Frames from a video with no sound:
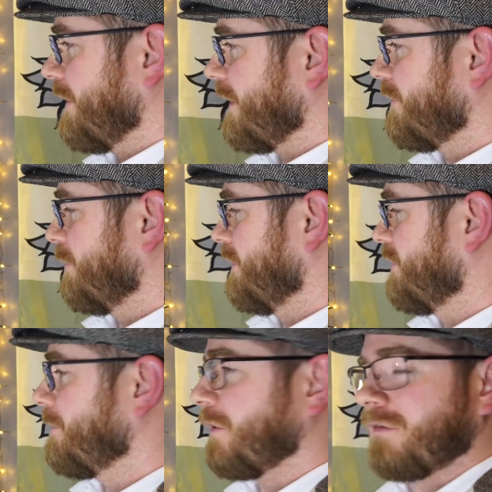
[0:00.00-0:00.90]
think this was the
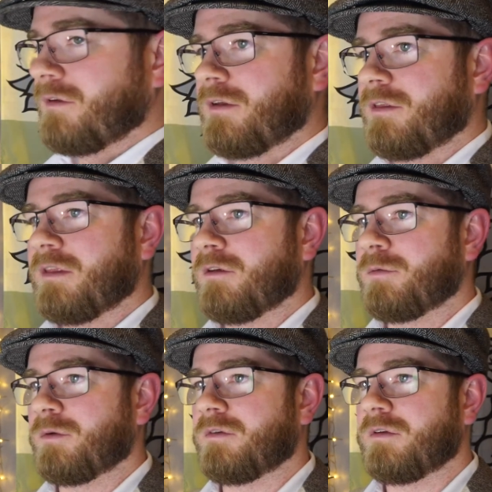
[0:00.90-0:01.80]
cheapest. I think this
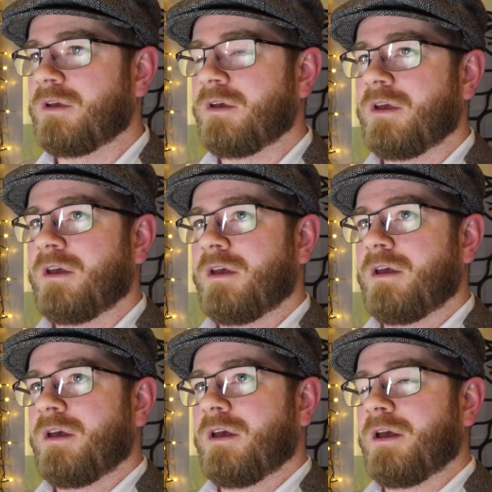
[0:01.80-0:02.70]
was,
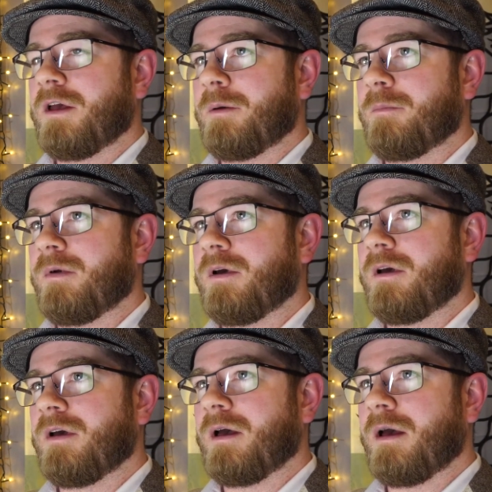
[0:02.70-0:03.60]
I
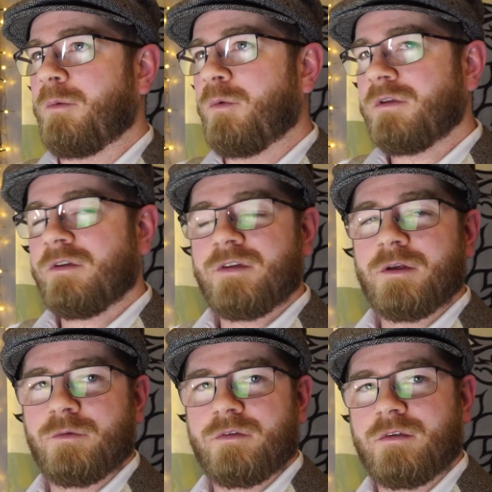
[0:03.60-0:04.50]
want to say
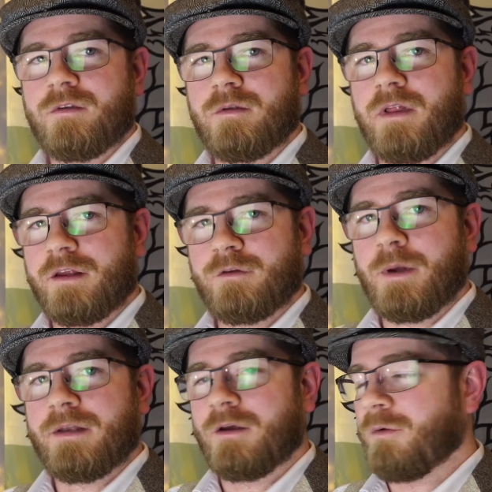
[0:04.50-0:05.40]
it was like
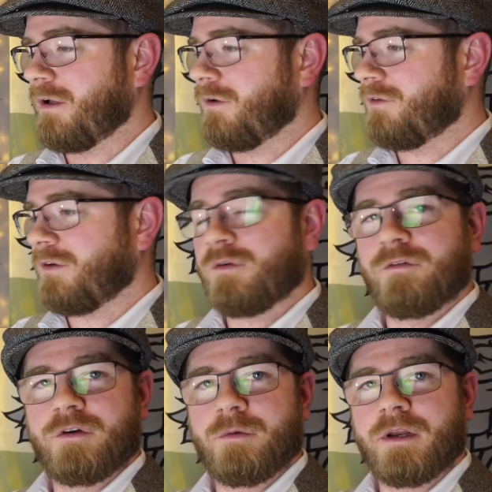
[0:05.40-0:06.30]
20 quid or just
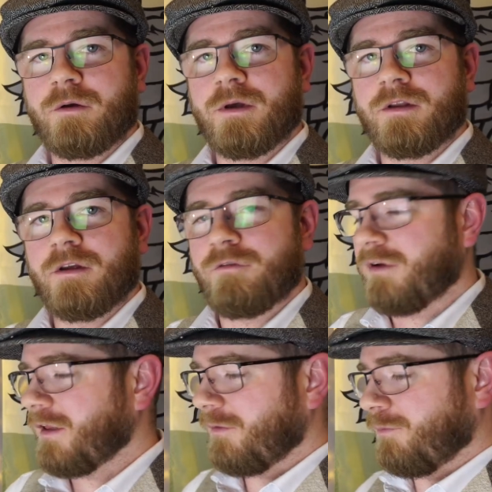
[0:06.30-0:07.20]
over 20 quid. It
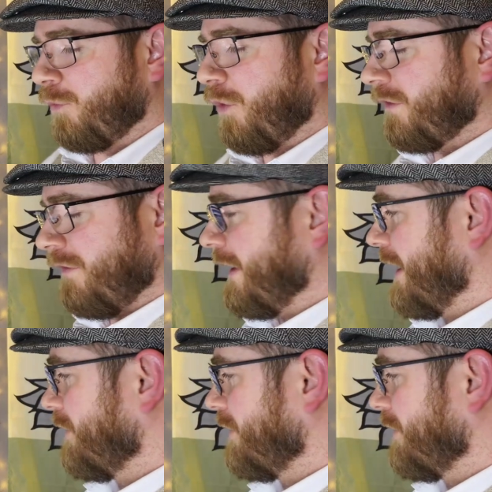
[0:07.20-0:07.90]
really wasn't that